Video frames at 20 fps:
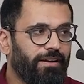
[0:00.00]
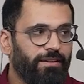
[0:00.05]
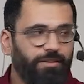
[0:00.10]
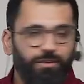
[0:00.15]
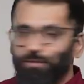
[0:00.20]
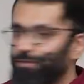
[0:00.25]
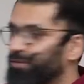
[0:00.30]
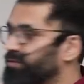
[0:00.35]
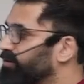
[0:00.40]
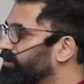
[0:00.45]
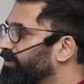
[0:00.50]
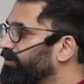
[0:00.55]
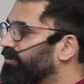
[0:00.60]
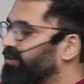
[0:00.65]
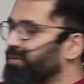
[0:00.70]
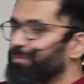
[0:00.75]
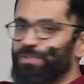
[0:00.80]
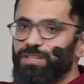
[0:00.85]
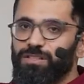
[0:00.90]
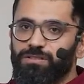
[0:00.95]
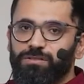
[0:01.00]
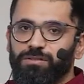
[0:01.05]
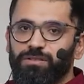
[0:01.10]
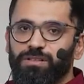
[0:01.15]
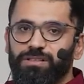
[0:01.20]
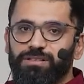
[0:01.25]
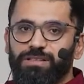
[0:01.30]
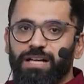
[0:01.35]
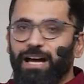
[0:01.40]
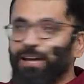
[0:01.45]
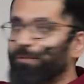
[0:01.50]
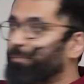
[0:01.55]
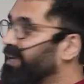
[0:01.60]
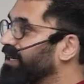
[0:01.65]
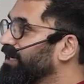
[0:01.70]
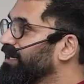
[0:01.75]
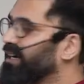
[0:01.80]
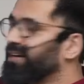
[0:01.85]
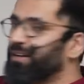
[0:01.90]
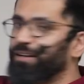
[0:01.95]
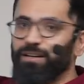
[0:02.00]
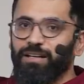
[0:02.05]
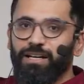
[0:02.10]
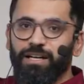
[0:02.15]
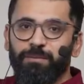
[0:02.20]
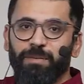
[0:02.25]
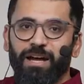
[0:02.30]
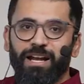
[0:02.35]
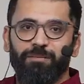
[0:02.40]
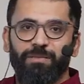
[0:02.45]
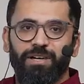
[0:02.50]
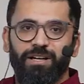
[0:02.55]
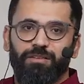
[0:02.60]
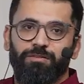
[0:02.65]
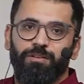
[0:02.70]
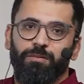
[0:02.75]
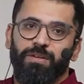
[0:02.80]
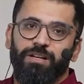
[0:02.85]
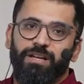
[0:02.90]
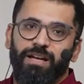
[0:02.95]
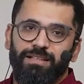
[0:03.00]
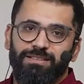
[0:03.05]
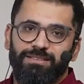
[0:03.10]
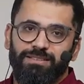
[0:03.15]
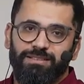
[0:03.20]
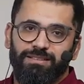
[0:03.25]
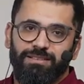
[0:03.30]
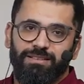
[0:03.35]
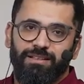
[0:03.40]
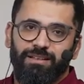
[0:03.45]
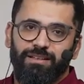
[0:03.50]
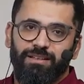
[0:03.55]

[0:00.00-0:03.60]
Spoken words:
So if you shift from this to this, our money under need parameter will be less.